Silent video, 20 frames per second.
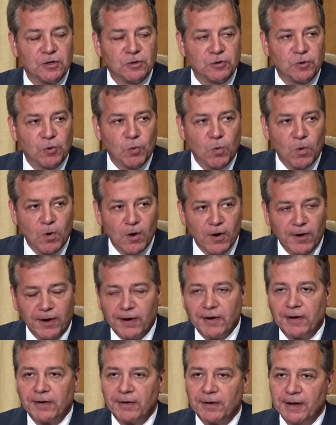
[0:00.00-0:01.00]
to
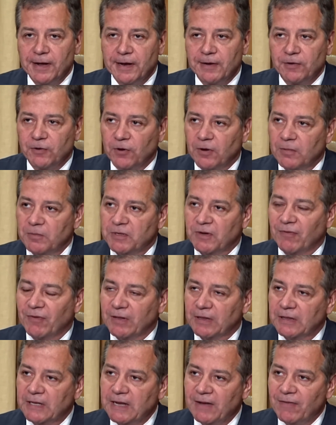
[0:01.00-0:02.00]
work in terms of
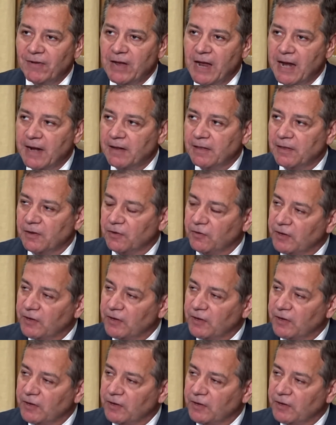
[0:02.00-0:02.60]
alleviating the